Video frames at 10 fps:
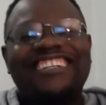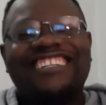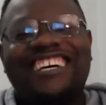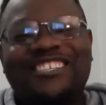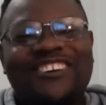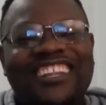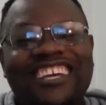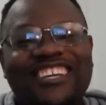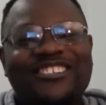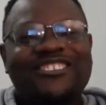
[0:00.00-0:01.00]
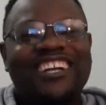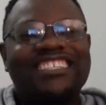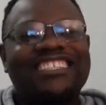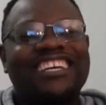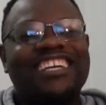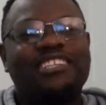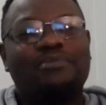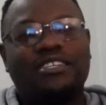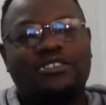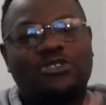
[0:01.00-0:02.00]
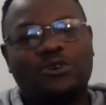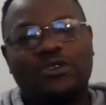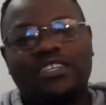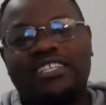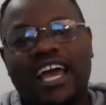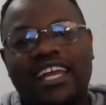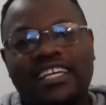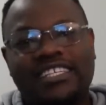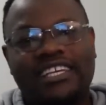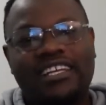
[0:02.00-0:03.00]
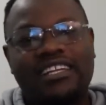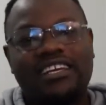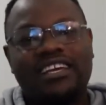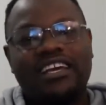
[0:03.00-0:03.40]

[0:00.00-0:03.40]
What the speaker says: That's what they usually say. It must show the direction.